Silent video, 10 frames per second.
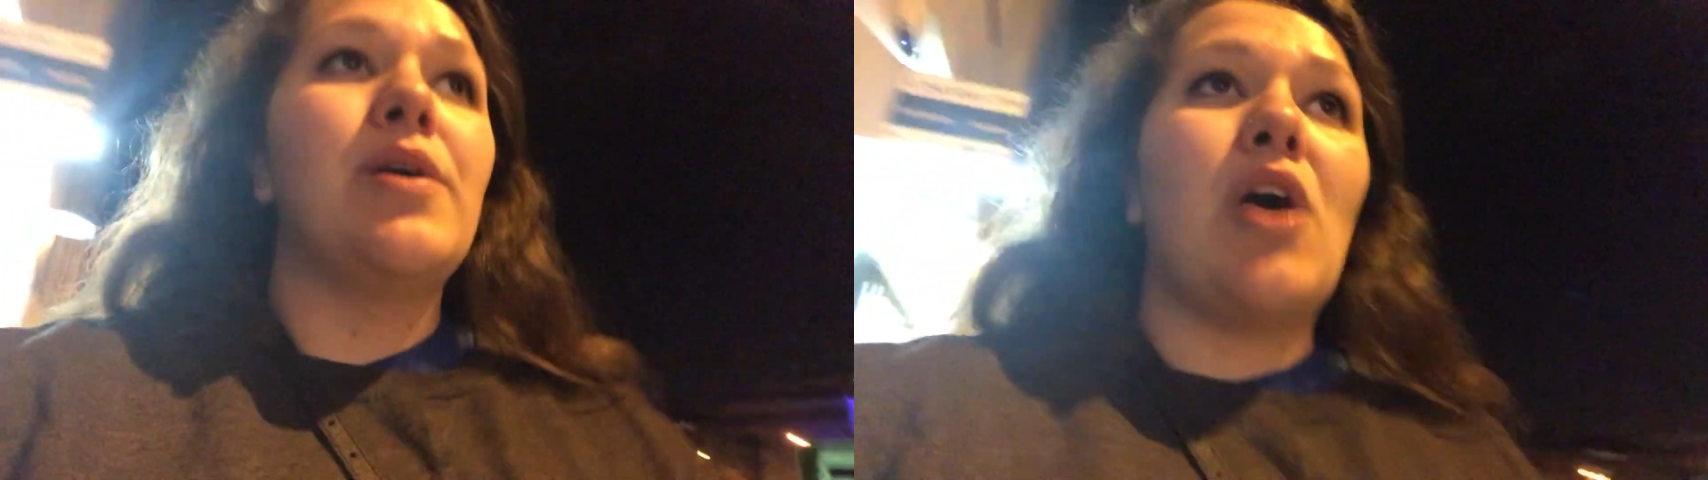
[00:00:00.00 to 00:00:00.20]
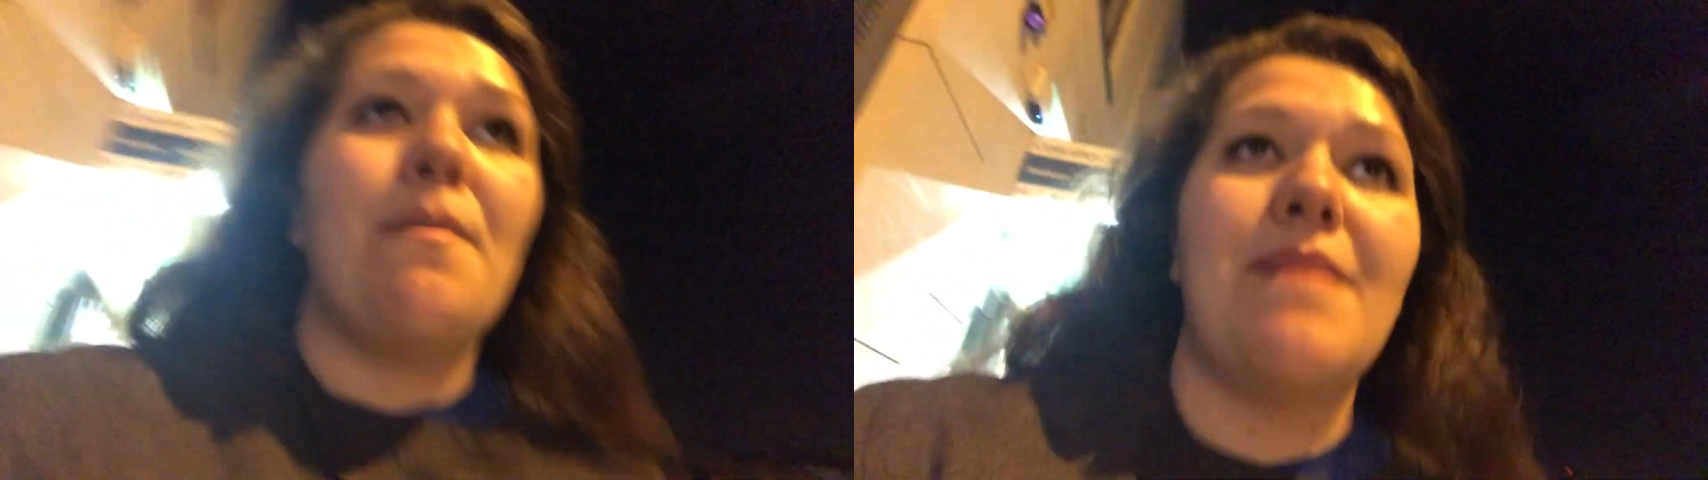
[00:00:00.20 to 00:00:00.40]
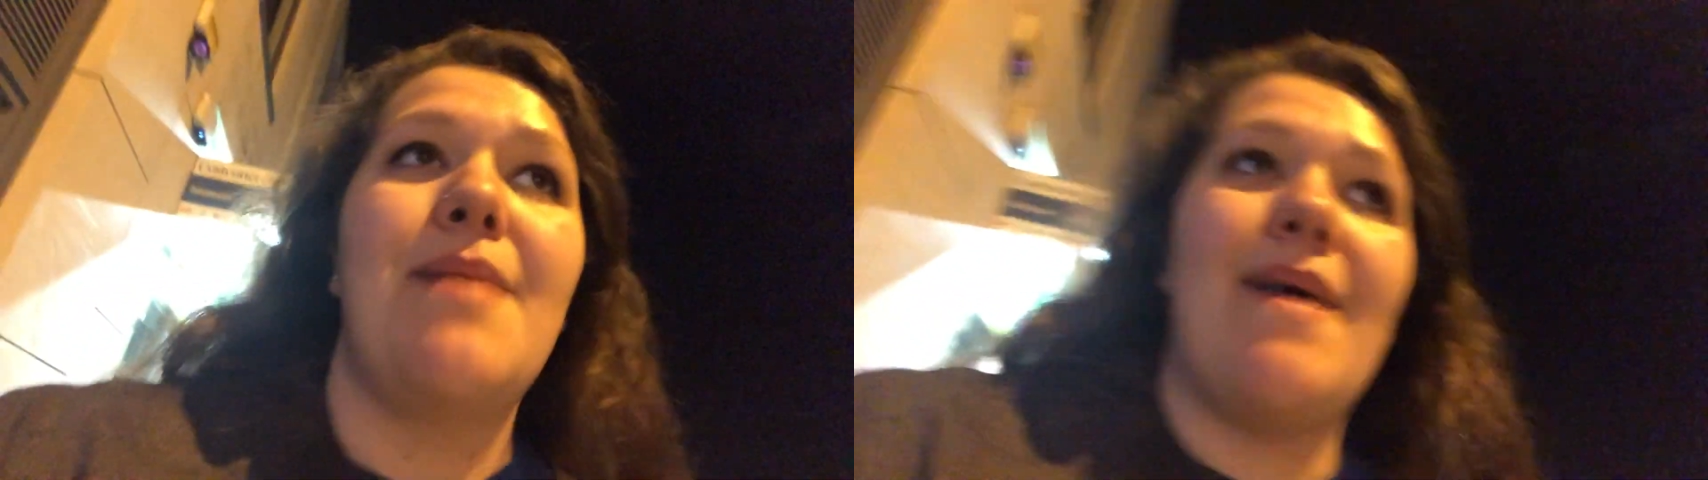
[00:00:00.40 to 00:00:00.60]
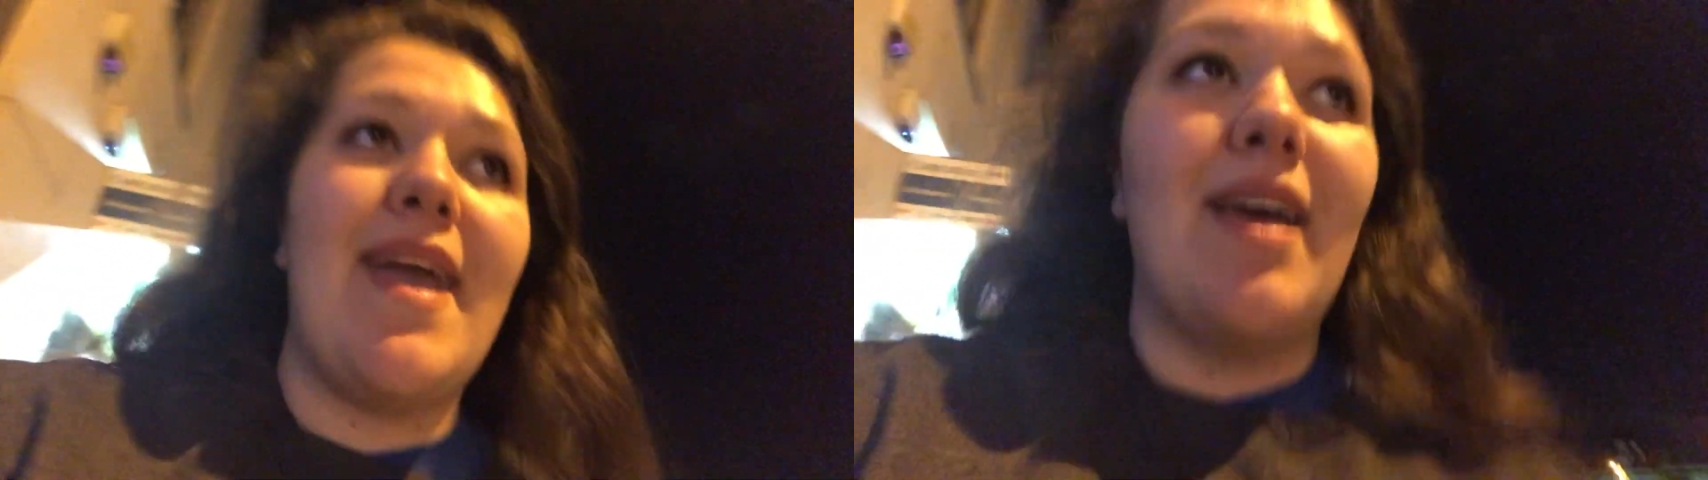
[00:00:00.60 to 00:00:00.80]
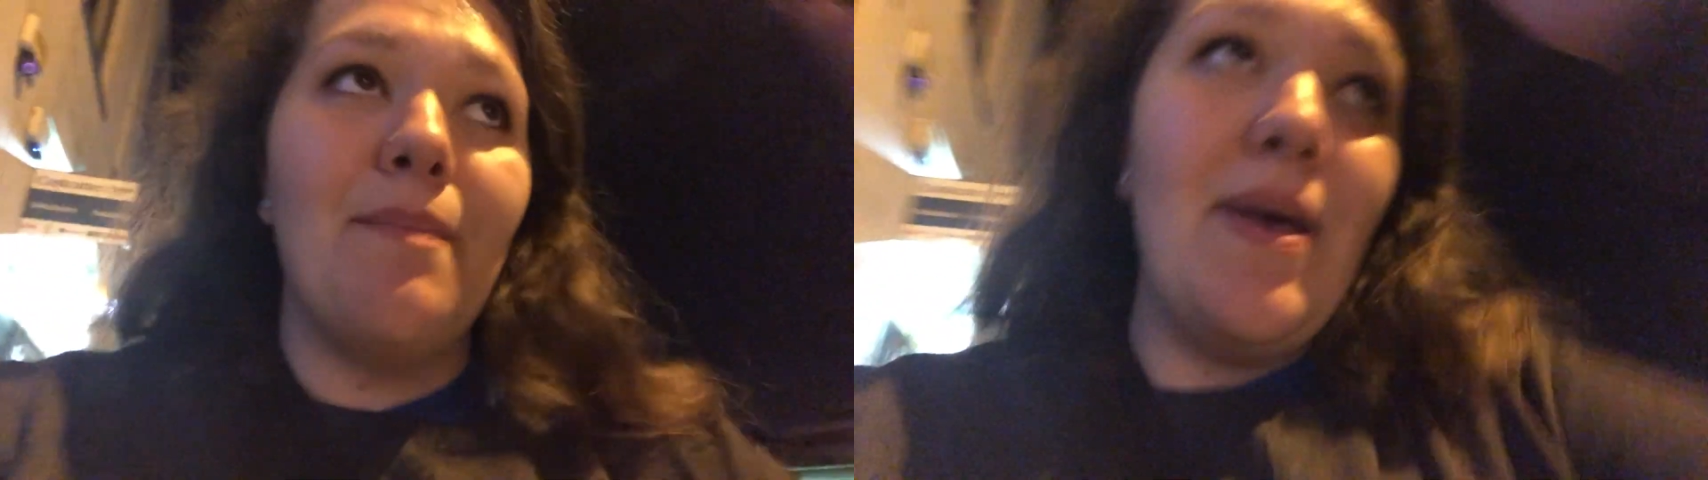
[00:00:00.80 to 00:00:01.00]
Got me and my
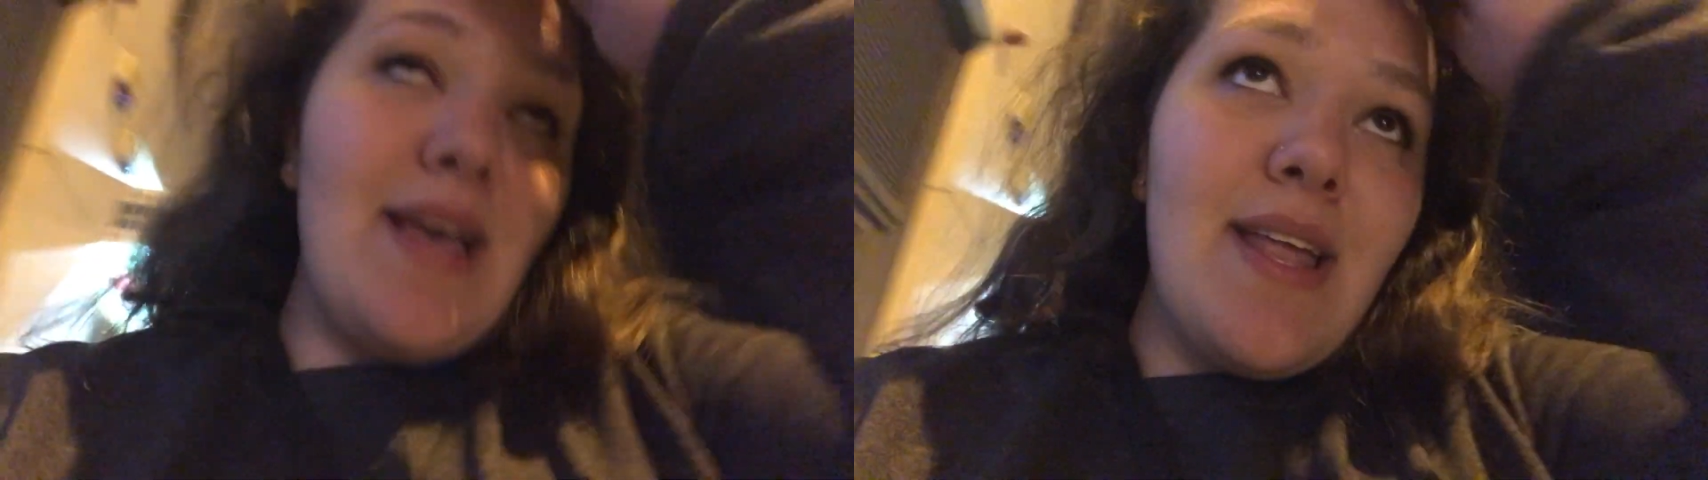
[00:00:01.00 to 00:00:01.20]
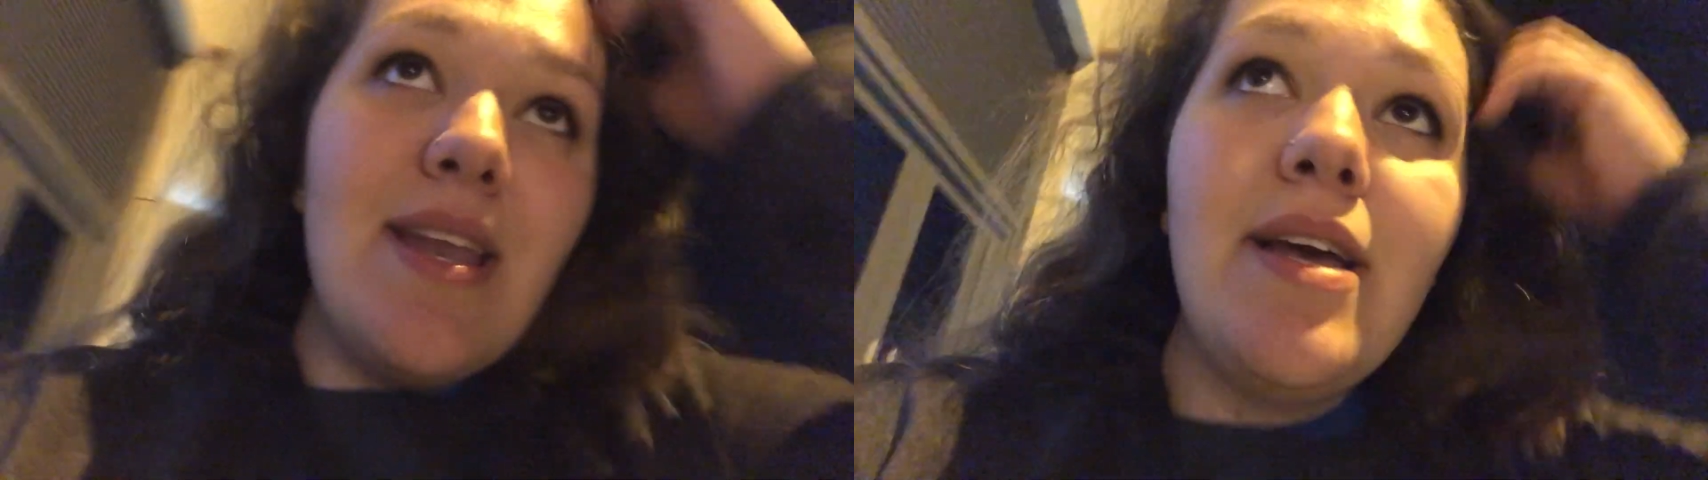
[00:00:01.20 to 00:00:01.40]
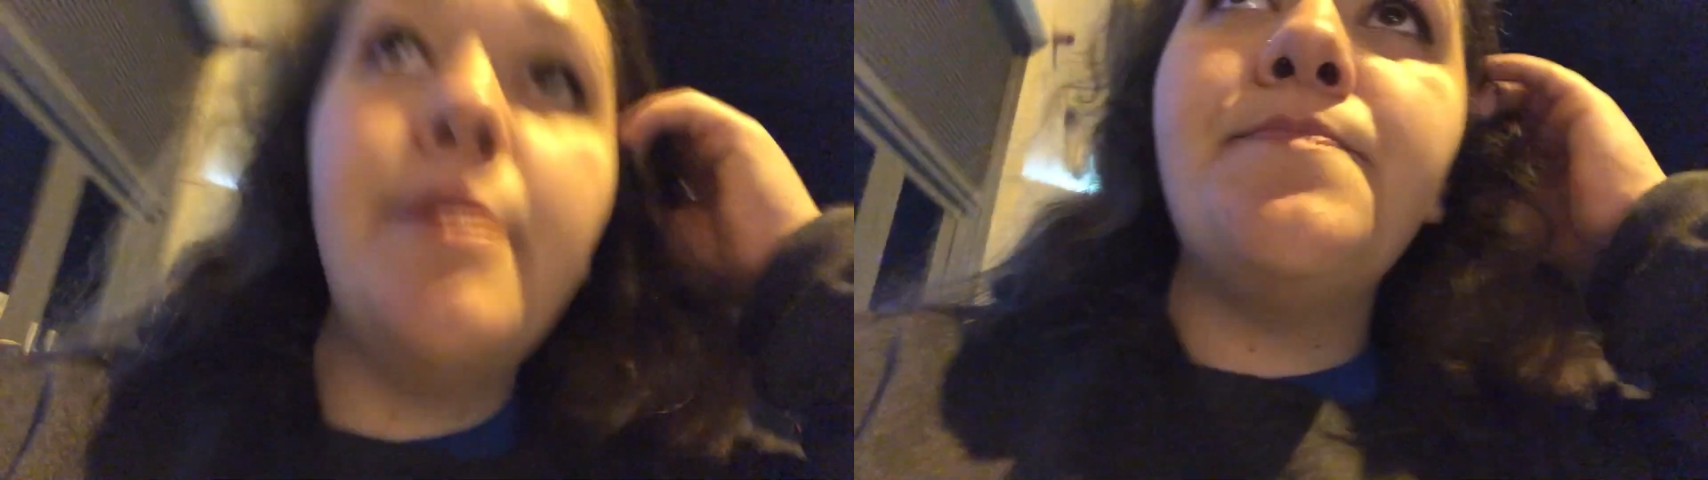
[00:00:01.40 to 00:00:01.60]
aunt a pin.